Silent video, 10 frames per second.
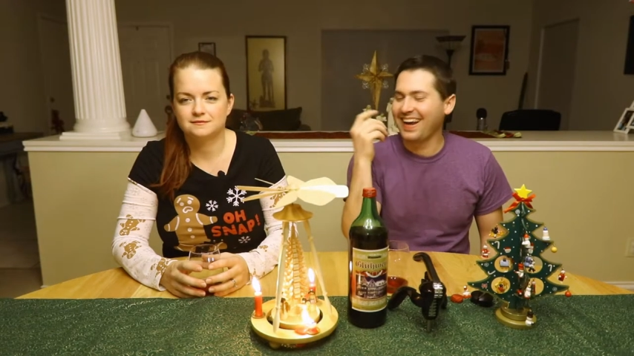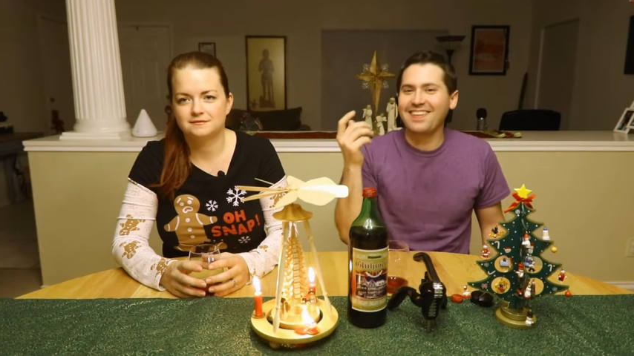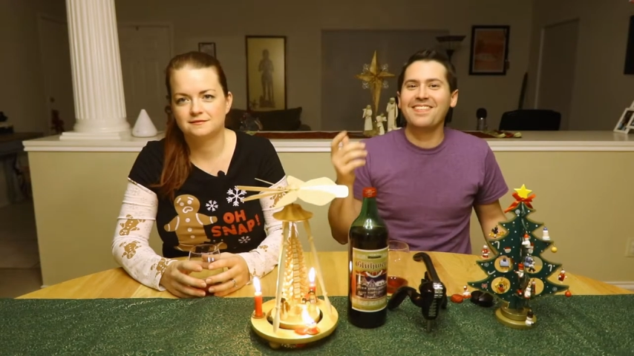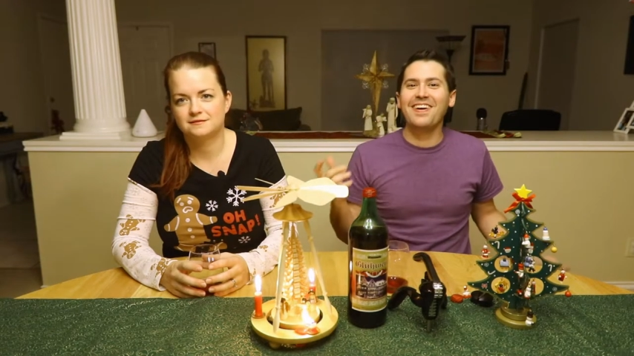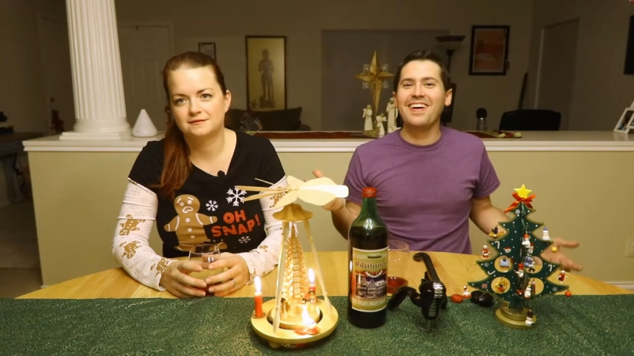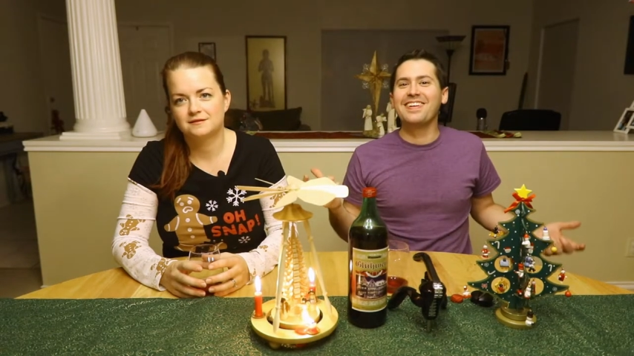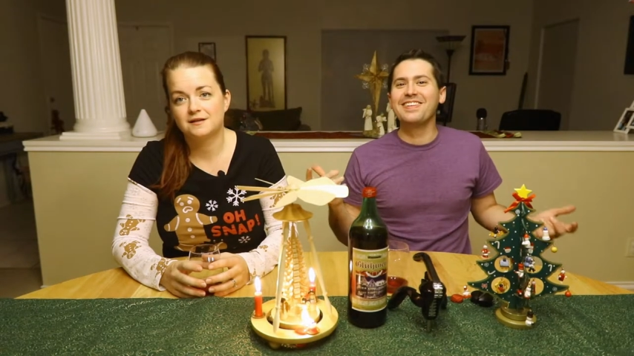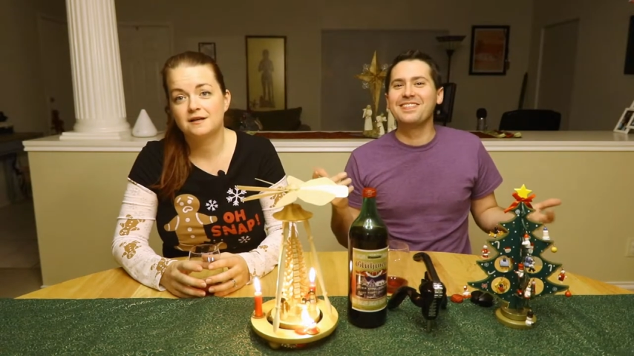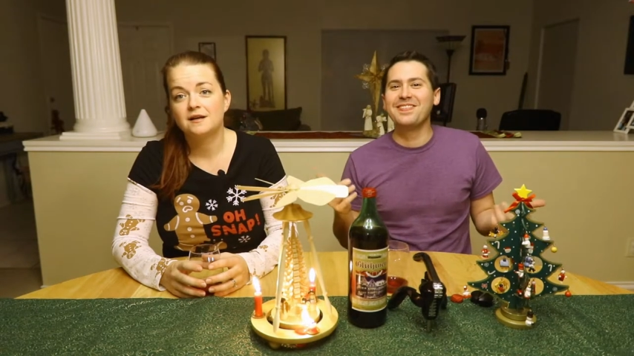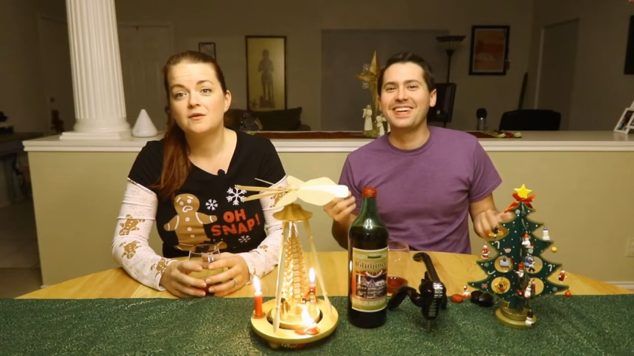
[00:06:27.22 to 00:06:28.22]

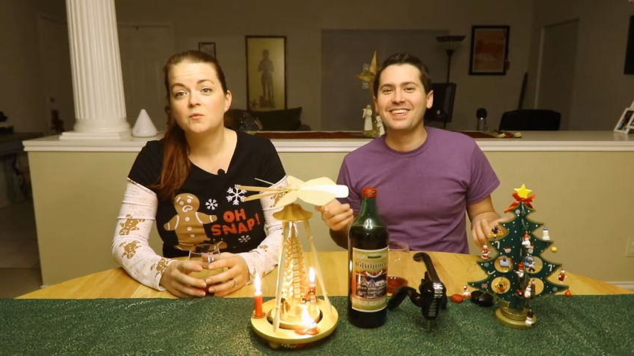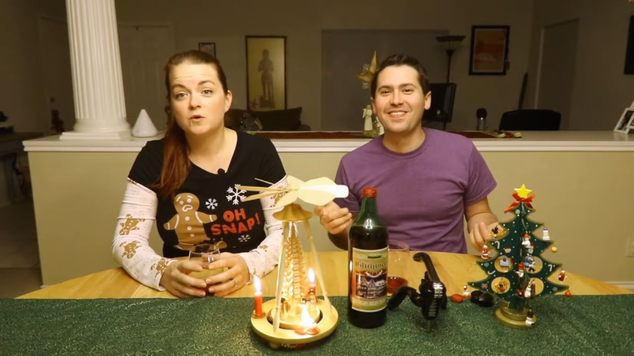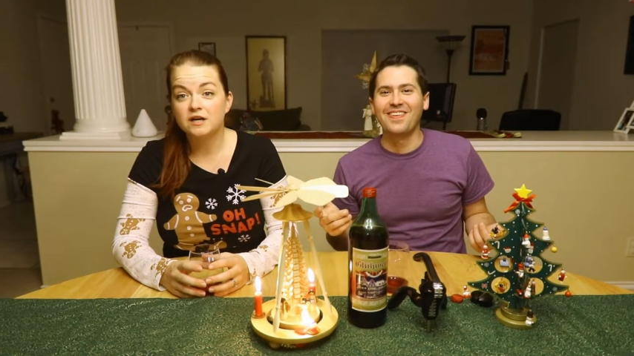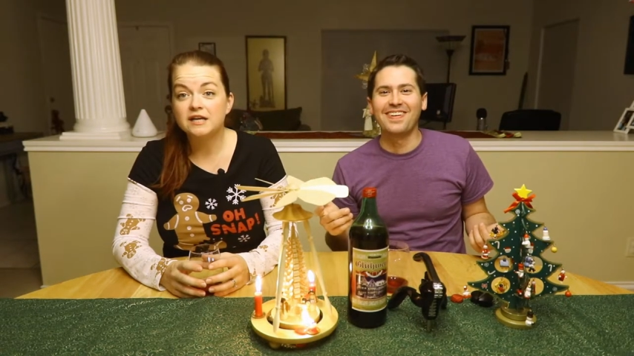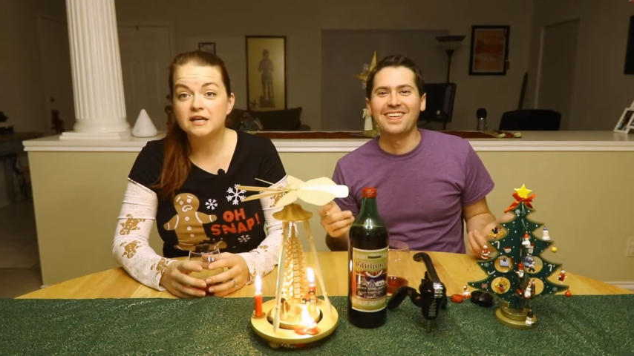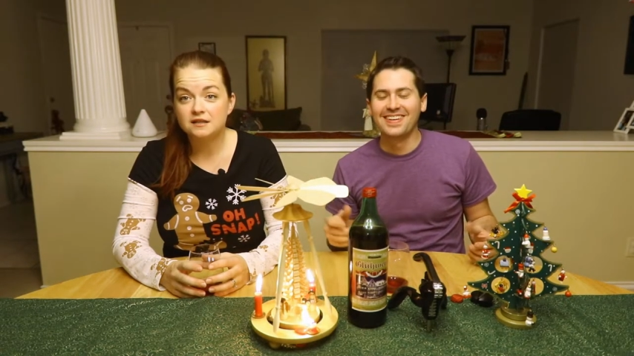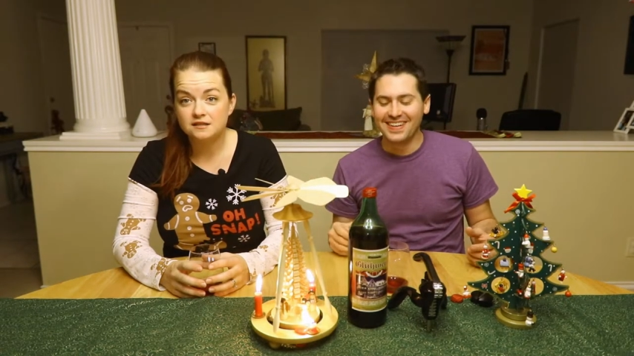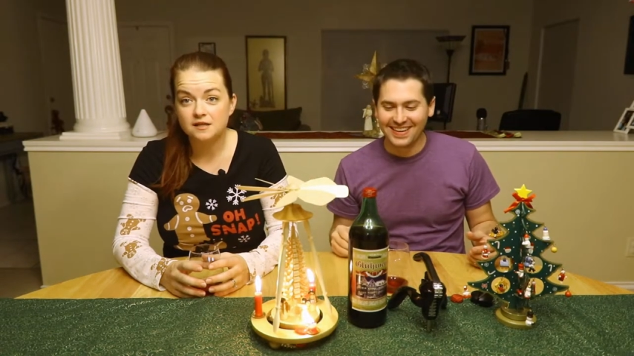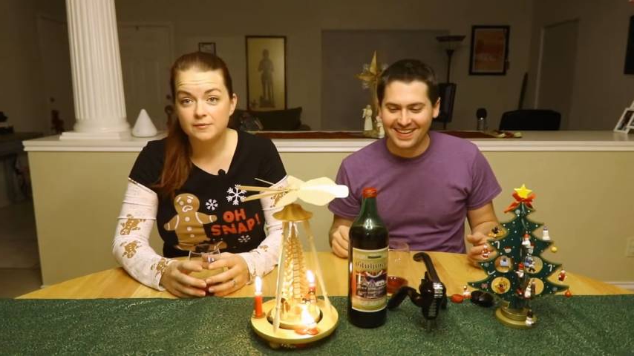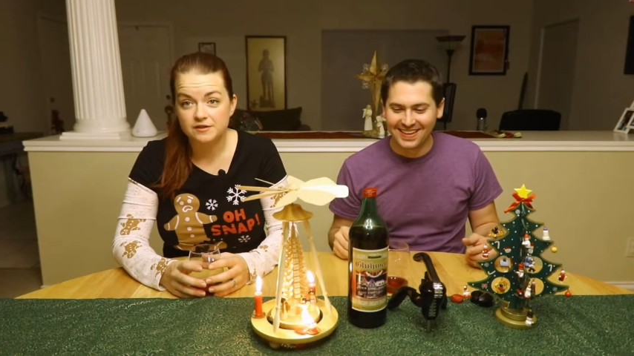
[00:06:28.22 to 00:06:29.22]
Speaker 1: you doing
Speaker 2: it. We're gonna heat
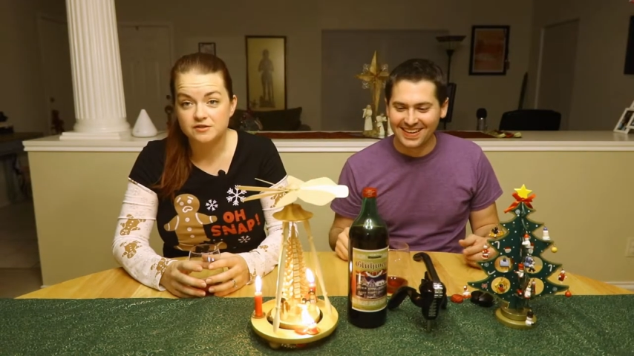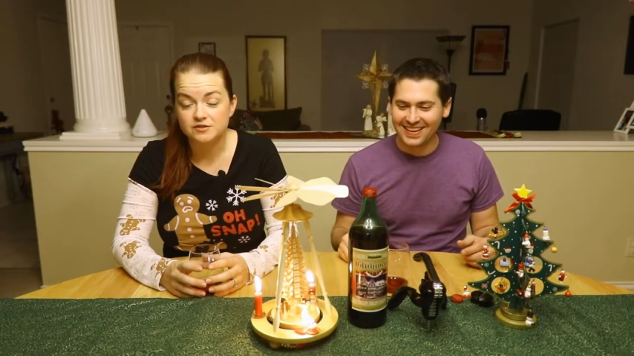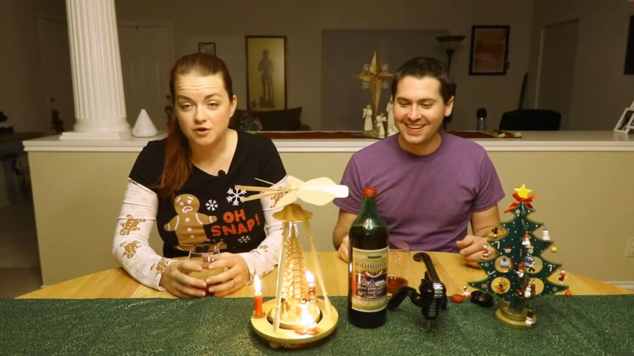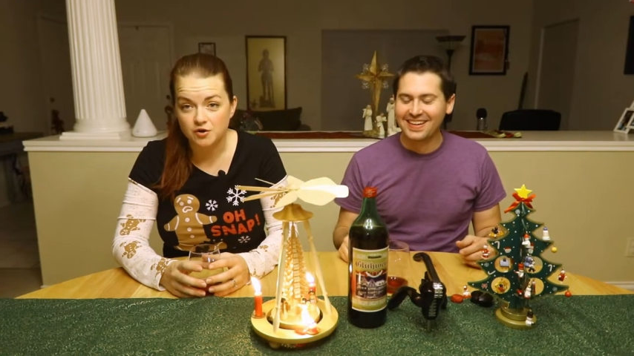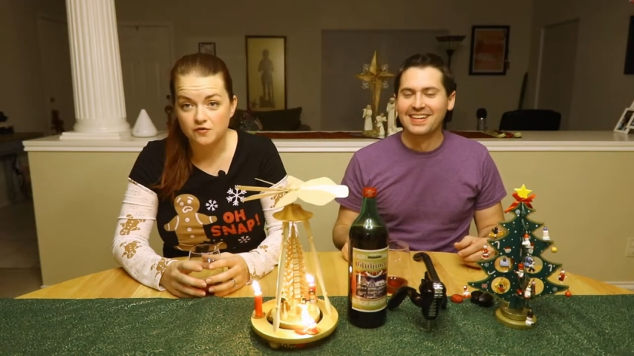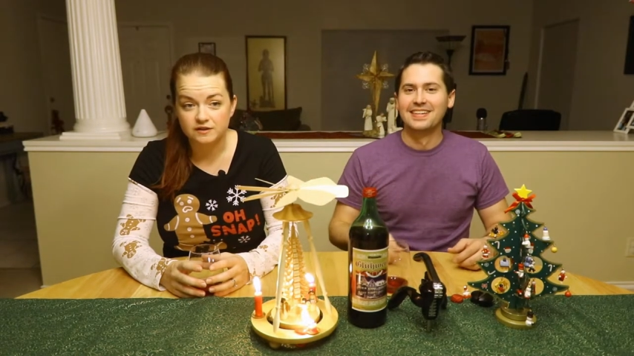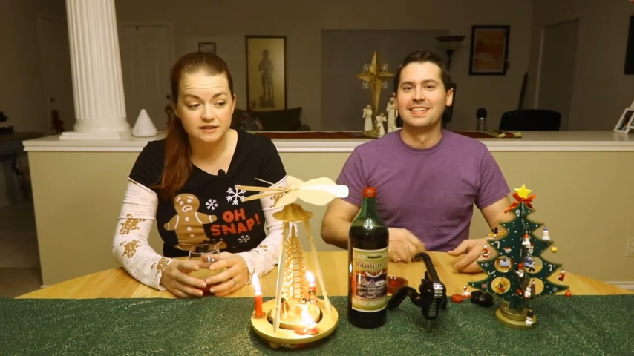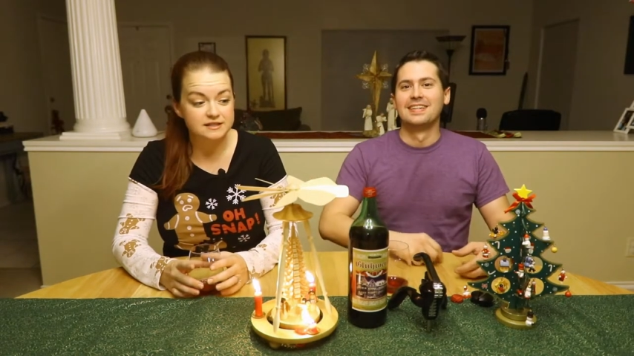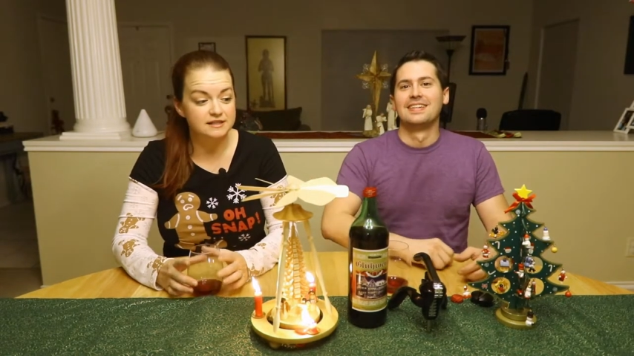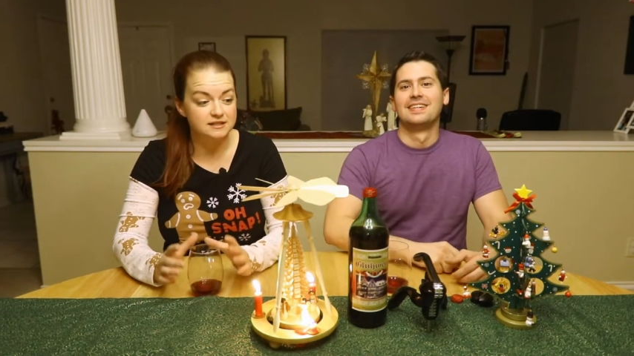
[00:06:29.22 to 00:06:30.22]
this up on the stove and
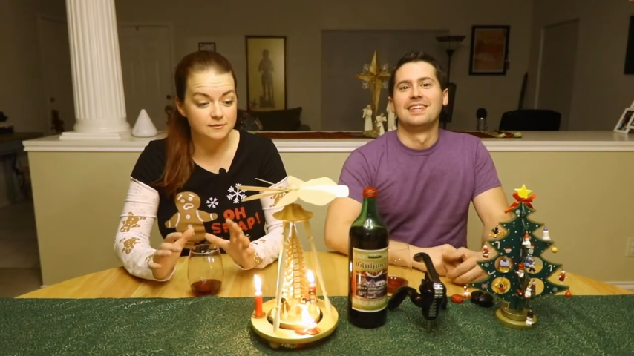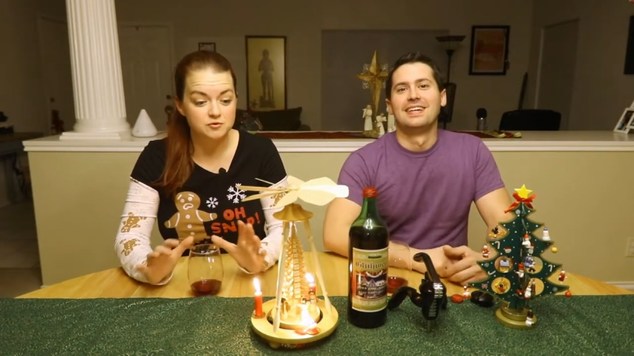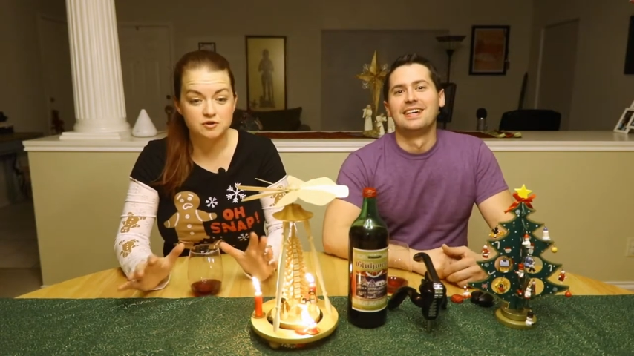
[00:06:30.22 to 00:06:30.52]
at least get some